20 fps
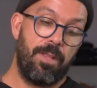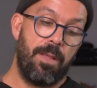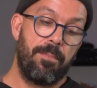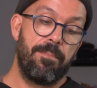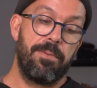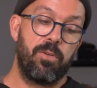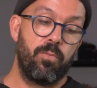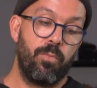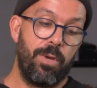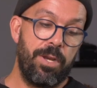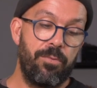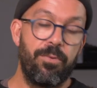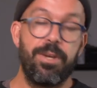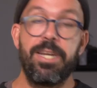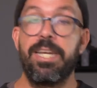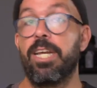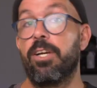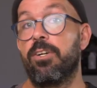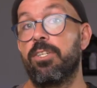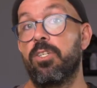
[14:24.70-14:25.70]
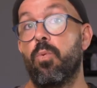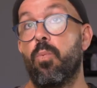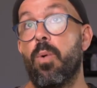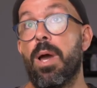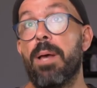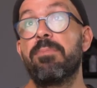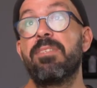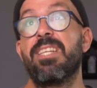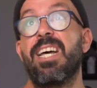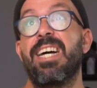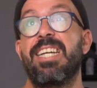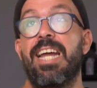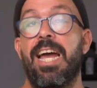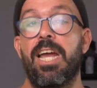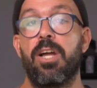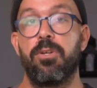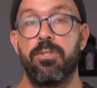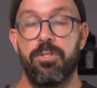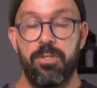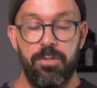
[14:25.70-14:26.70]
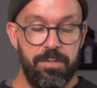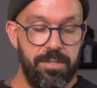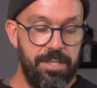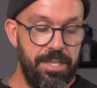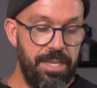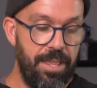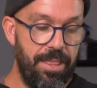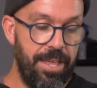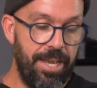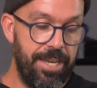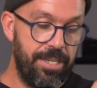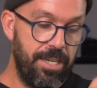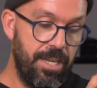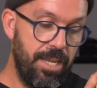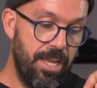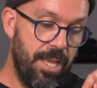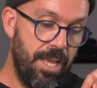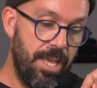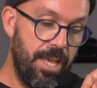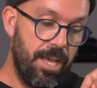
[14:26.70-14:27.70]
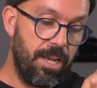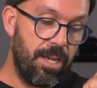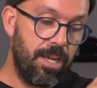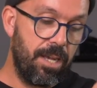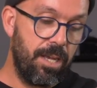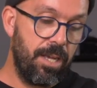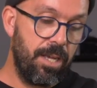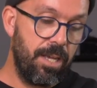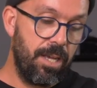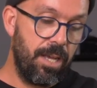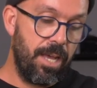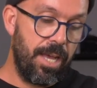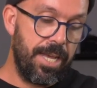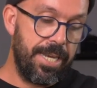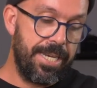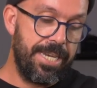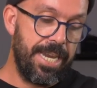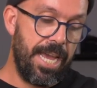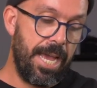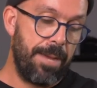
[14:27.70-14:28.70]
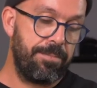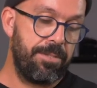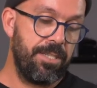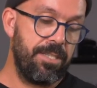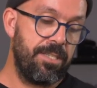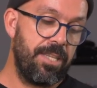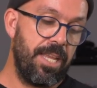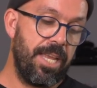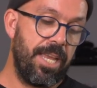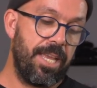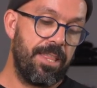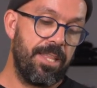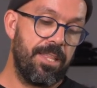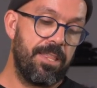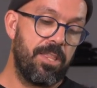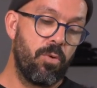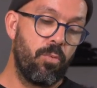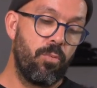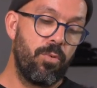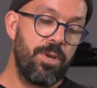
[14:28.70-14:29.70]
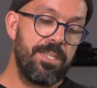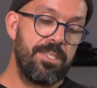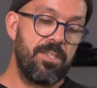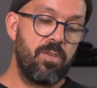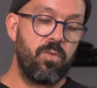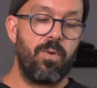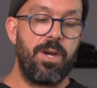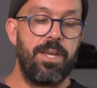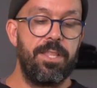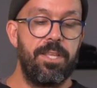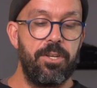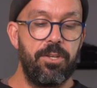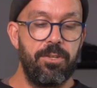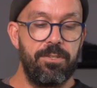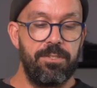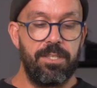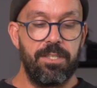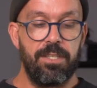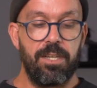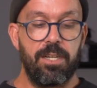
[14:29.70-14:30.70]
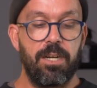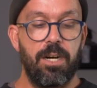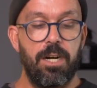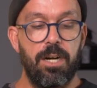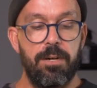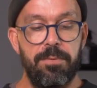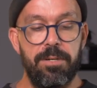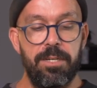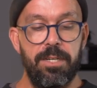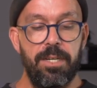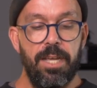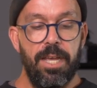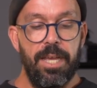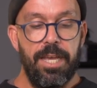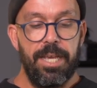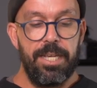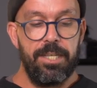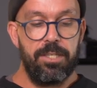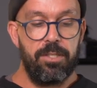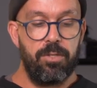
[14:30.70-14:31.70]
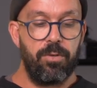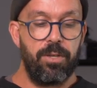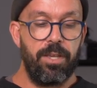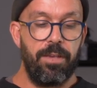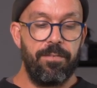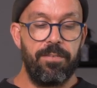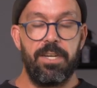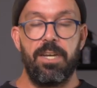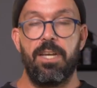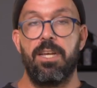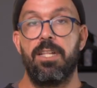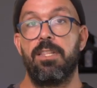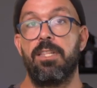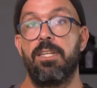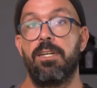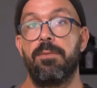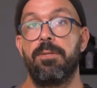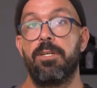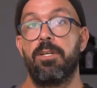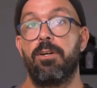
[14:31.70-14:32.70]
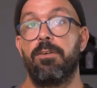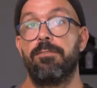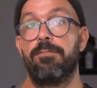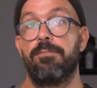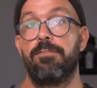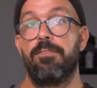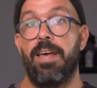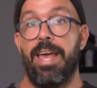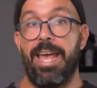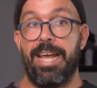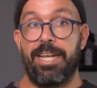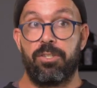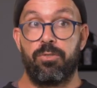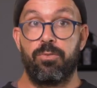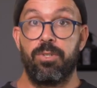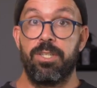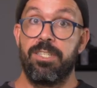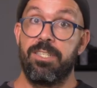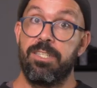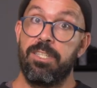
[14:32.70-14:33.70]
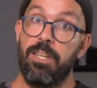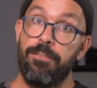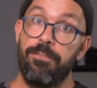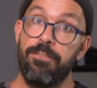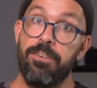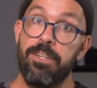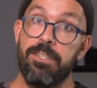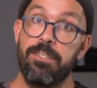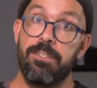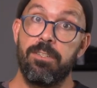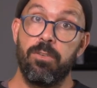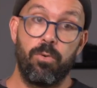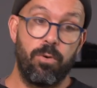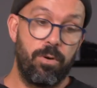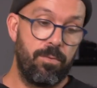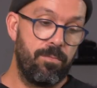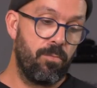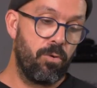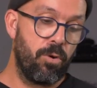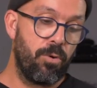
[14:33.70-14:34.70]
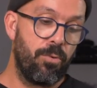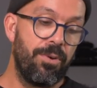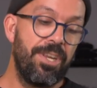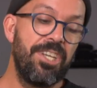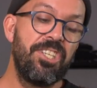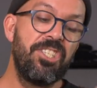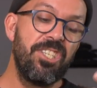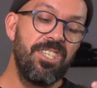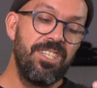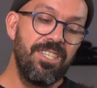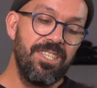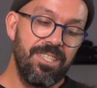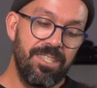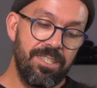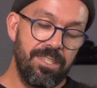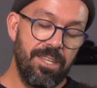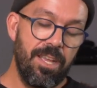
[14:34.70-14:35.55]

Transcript: But when reading on the website, I also see that Adapt is saying that the reason why they're using the carbon is to give it a little bit of extra stiffness or more rigidness,